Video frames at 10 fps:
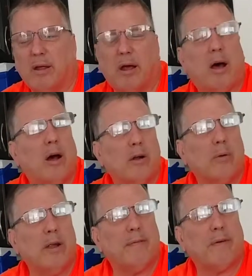
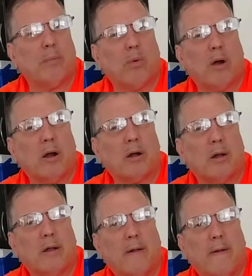hungry for work,
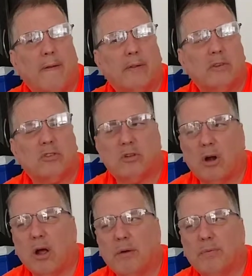to
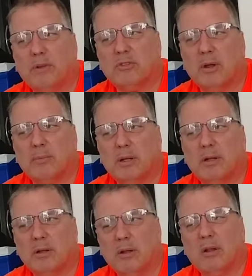start off with something
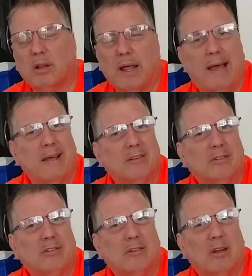a little
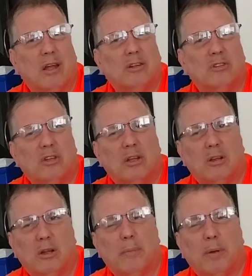less and see,
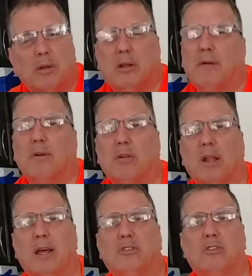but never
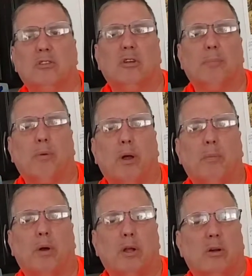less to the
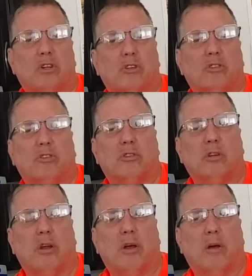point where you're just,
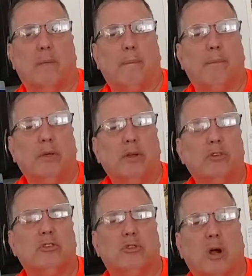
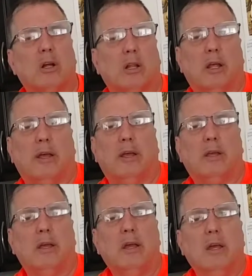
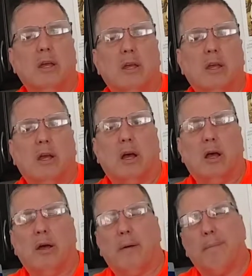struggling.
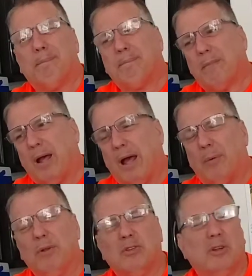I
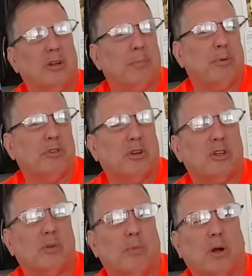was in the
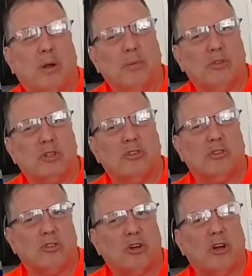position where I was
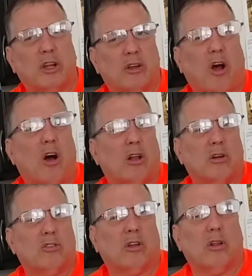just turning dollars a